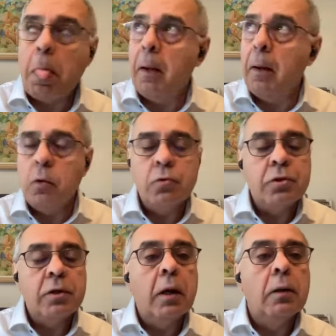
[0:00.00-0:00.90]
uh, you
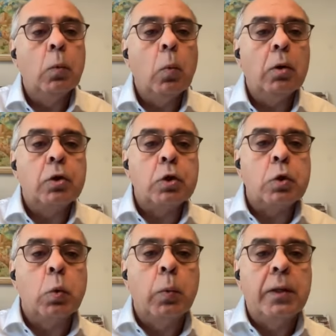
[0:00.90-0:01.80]
see, and what
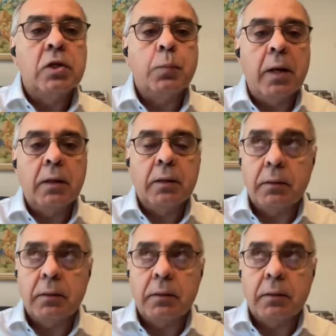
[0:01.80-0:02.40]
should we expect